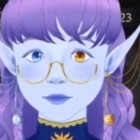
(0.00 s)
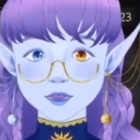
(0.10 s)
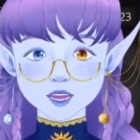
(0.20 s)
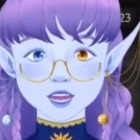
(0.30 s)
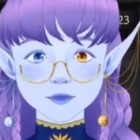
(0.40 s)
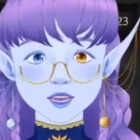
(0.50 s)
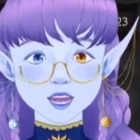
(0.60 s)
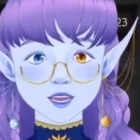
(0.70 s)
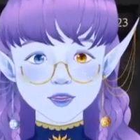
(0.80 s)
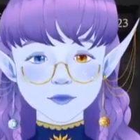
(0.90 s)
Okay, I'm glad
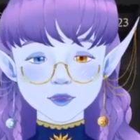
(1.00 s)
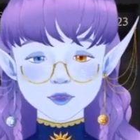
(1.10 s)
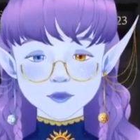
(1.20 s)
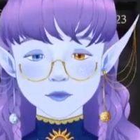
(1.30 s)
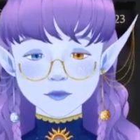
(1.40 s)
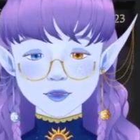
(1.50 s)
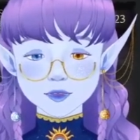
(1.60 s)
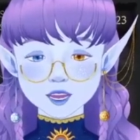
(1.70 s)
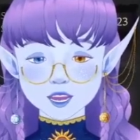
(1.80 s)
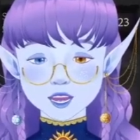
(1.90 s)
it let me choose, because
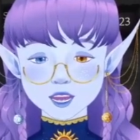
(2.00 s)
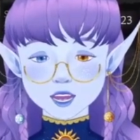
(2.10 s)
I